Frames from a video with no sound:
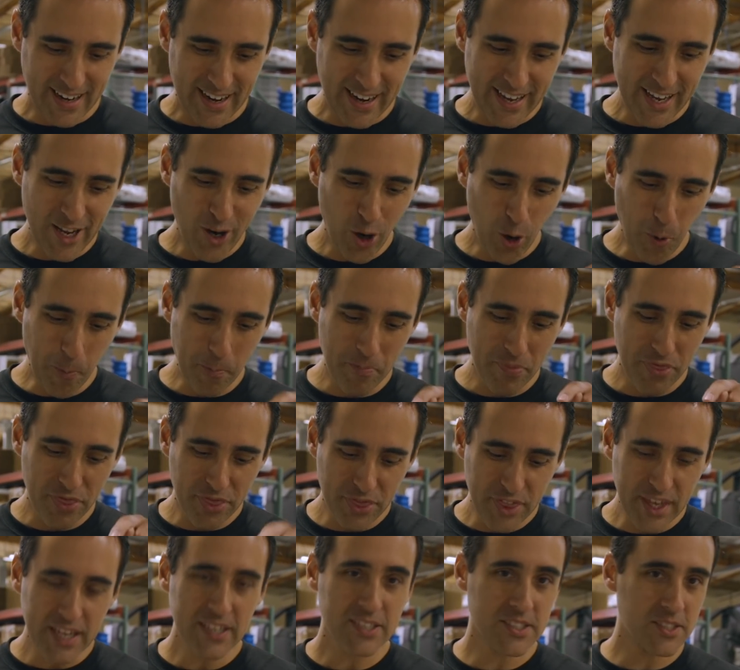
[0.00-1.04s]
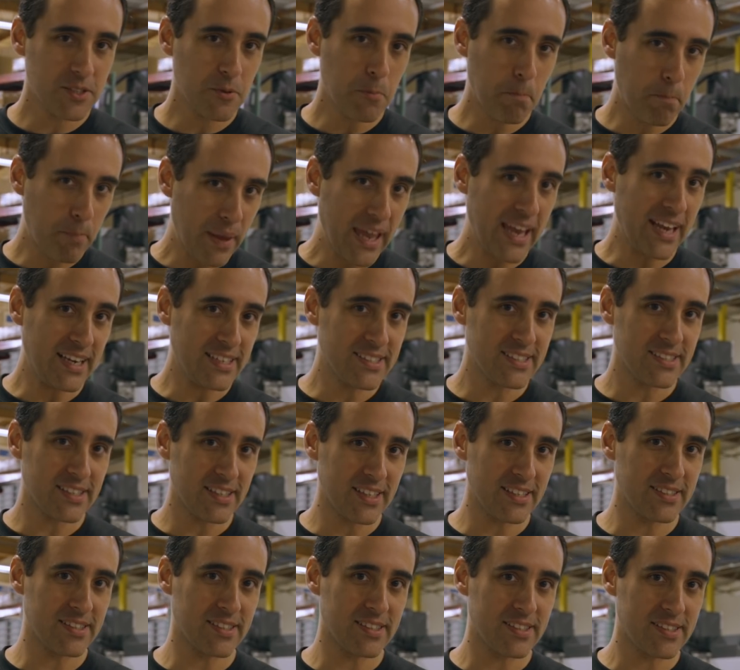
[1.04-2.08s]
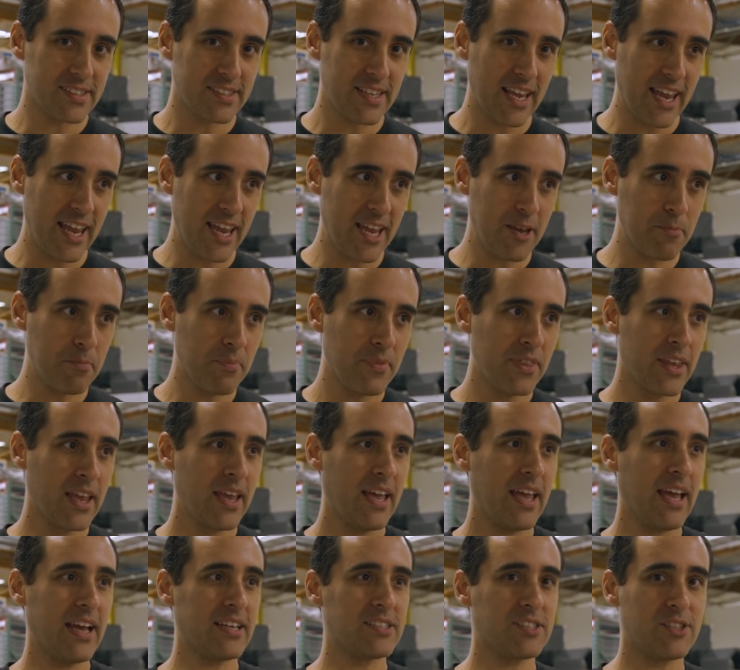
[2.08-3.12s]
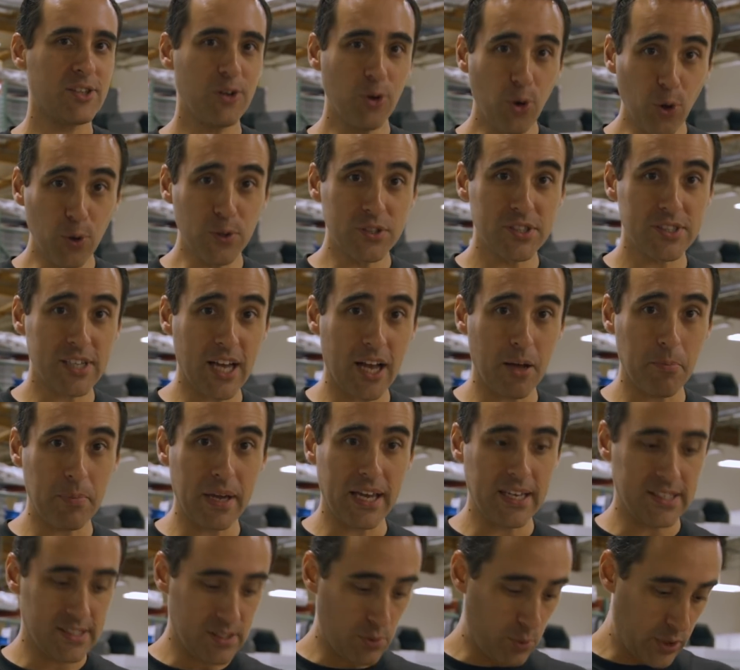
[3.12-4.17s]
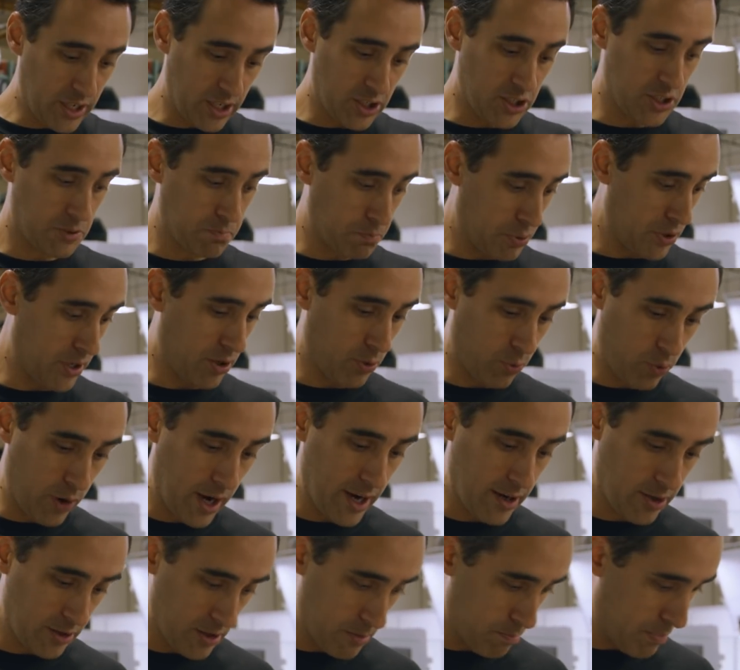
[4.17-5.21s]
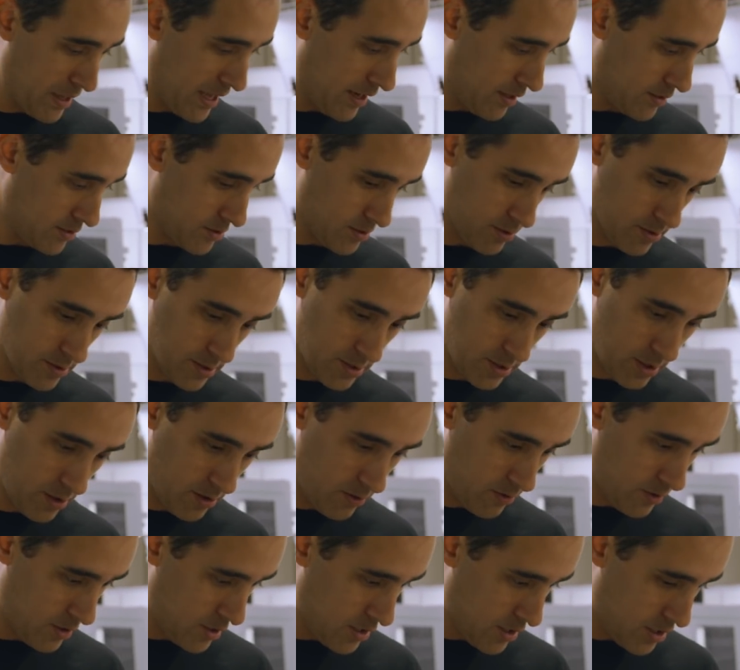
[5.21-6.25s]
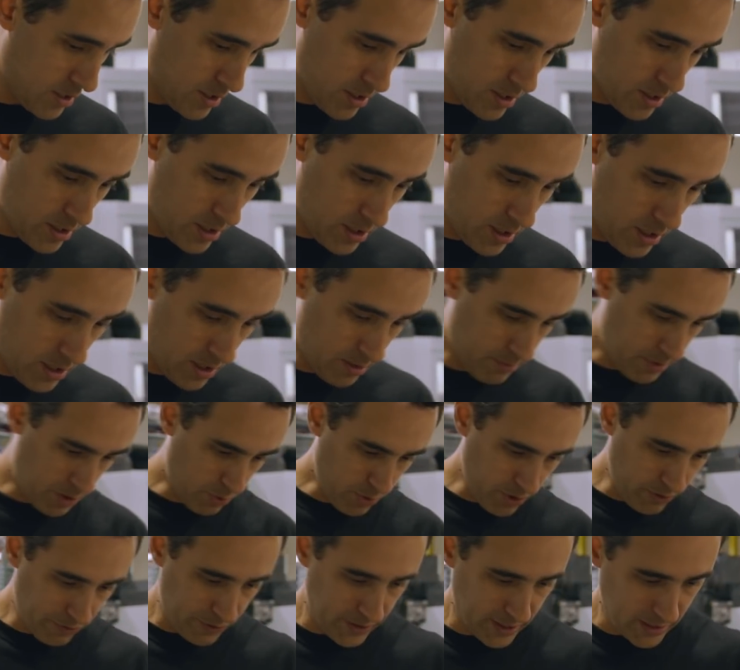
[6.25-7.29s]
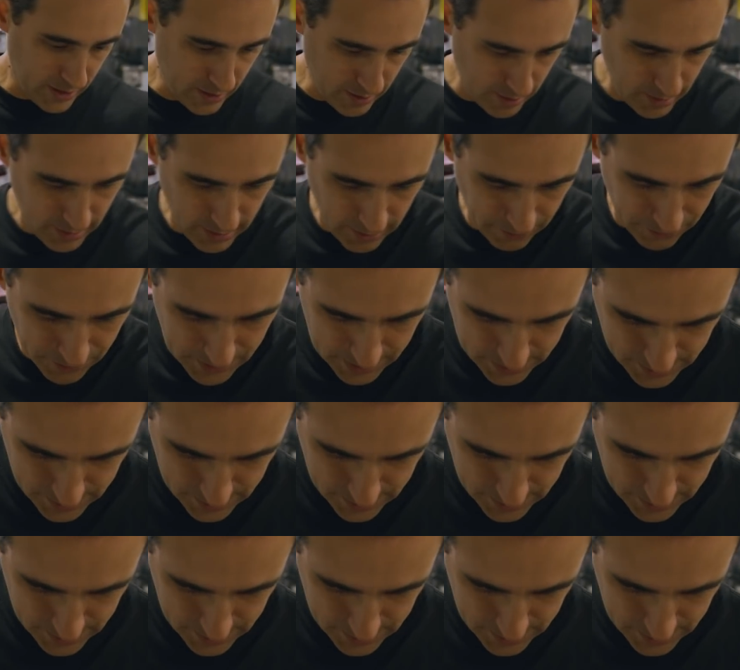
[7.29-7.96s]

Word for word: I hope this base is the same as the old style base and we can just put it right on the pedestal. So um, I wonder if I can lift